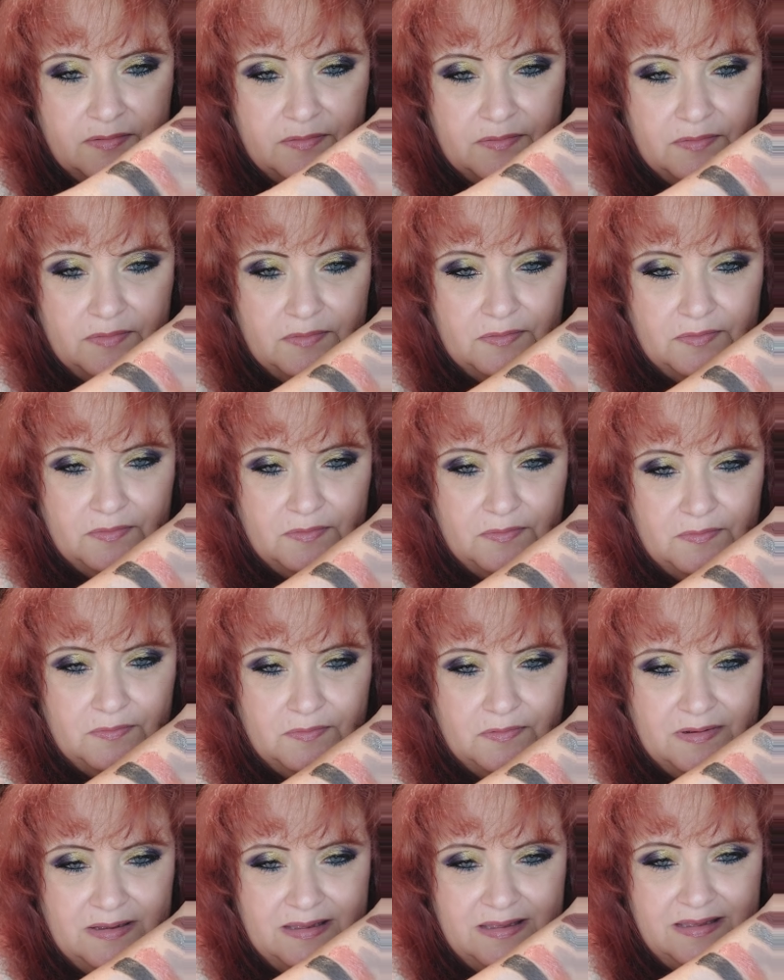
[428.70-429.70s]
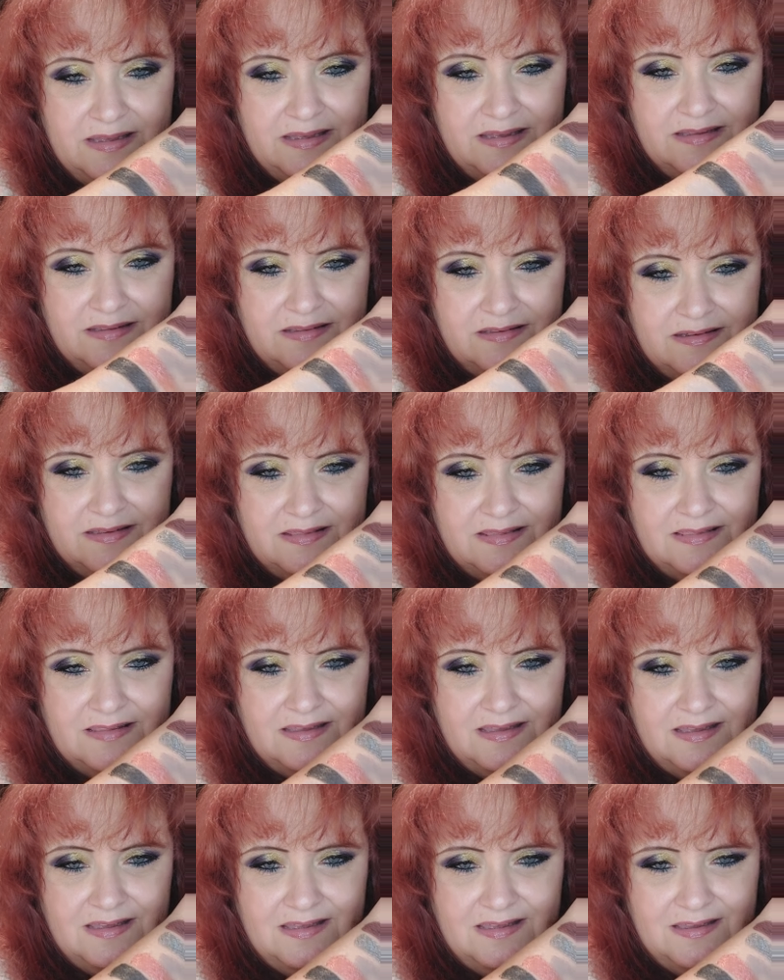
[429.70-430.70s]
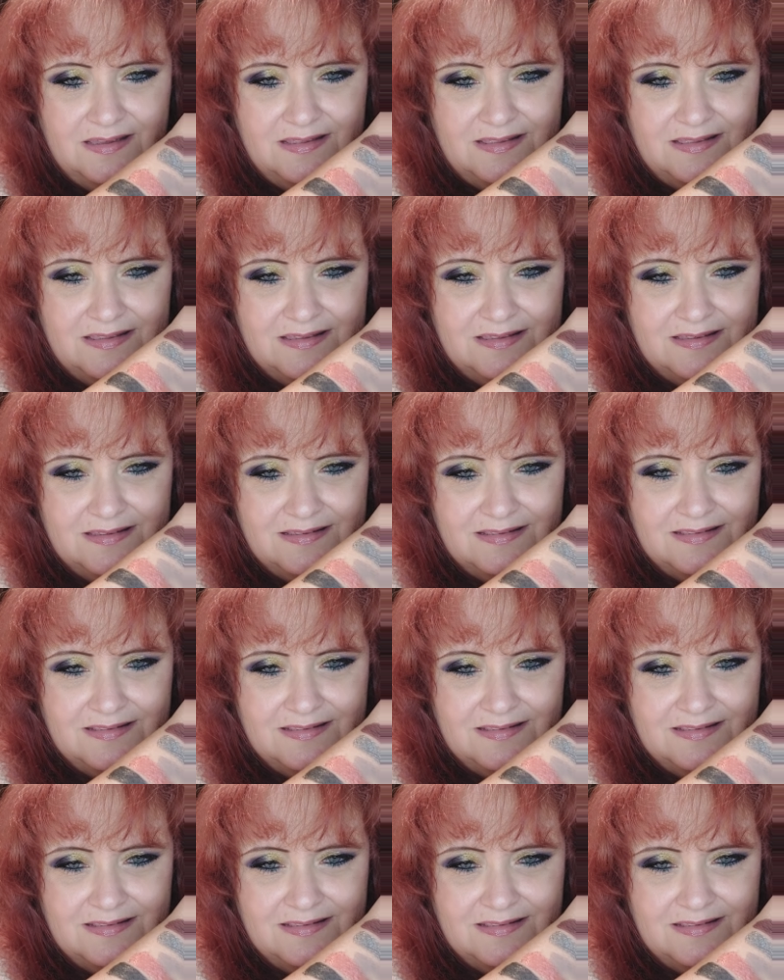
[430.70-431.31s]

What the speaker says: Oh, wee, look at that.